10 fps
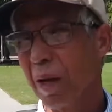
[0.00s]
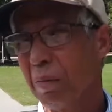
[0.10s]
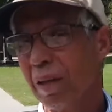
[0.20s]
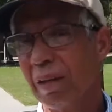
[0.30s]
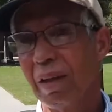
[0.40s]

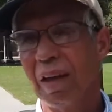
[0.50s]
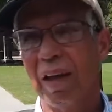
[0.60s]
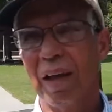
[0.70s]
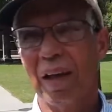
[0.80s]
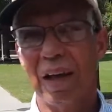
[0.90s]
maybe,
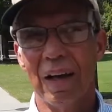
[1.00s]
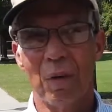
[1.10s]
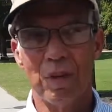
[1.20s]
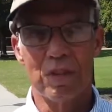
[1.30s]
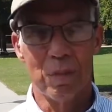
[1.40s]

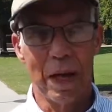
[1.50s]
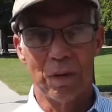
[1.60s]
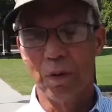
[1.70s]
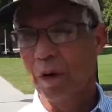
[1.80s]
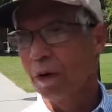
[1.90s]
which is
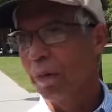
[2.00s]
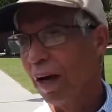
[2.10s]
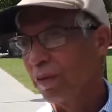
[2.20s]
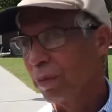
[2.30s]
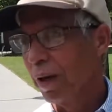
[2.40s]
about 200
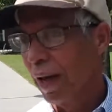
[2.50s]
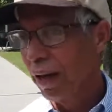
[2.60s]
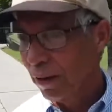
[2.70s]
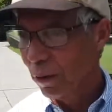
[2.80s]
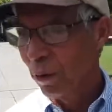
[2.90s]
miles per
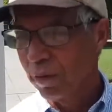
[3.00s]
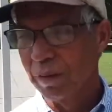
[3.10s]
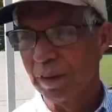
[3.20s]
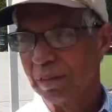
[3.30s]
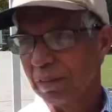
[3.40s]
gallon
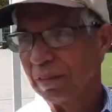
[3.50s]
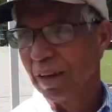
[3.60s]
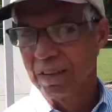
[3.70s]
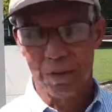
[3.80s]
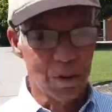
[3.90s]
equivalent.
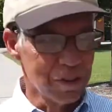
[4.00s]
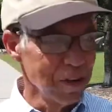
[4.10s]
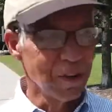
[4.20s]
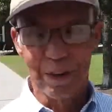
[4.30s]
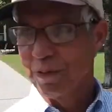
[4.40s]
So it's
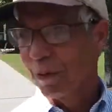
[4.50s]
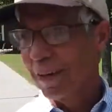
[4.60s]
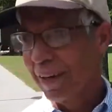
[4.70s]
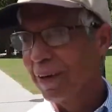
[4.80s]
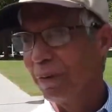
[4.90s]
nearly
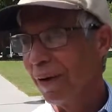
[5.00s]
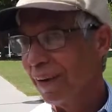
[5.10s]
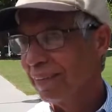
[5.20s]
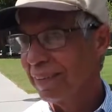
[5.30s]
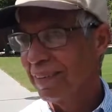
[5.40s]
free
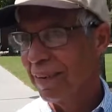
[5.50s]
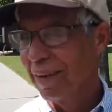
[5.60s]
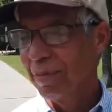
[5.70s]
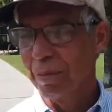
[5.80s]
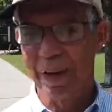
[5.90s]
anyway,
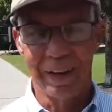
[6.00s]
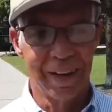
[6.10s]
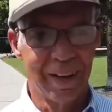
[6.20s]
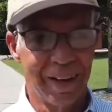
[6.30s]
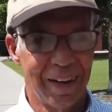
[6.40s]
but
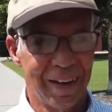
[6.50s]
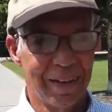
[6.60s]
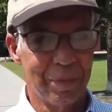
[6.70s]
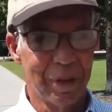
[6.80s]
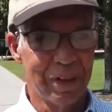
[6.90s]

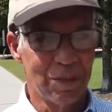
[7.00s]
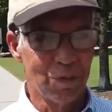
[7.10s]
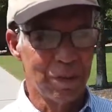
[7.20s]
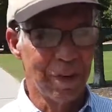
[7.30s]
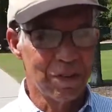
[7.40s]
because
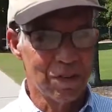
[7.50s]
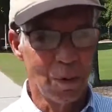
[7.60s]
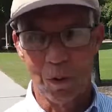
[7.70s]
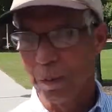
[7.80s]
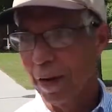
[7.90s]
we got
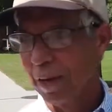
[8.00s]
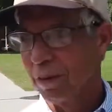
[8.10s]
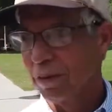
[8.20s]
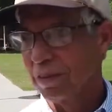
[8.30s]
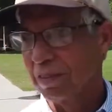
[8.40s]
solar
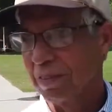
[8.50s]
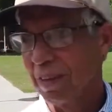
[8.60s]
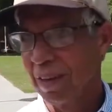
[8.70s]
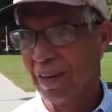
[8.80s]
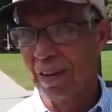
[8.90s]
panels,
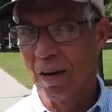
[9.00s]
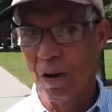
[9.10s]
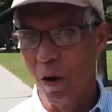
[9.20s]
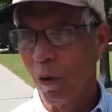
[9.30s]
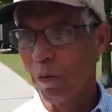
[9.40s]
our
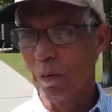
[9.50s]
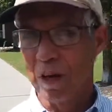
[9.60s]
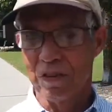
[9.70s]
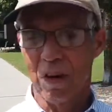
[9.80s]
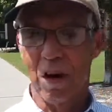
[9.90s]
home and
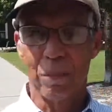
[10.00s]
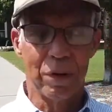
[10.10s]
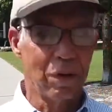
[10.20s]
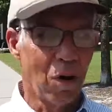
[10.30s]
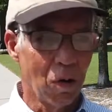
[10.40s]
my shop
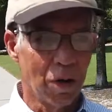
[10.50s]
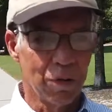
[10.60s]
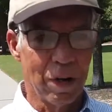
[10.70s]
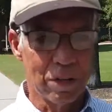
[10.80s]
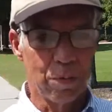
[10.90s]
and all our
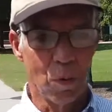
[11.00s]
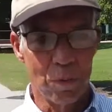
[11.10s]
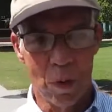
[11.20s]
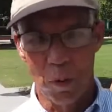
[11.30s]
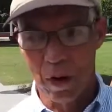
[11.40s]
transport.
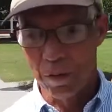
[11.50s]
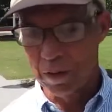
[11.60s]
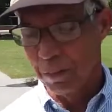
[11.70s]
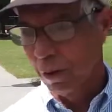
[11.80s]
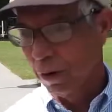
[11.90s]
My wife
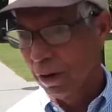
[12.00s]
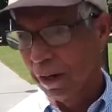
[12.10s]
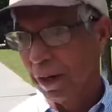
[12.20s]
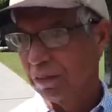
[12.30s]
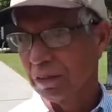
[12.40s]
has a
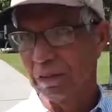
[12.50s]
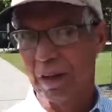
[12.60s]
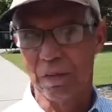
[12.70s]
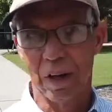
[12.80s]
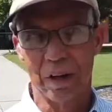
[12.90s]
Model S,
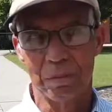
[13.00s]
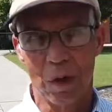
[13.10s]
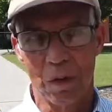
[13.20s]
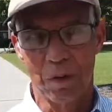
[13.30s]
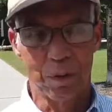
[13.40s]
I've got a
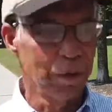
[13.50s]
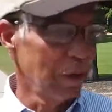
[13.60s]
Model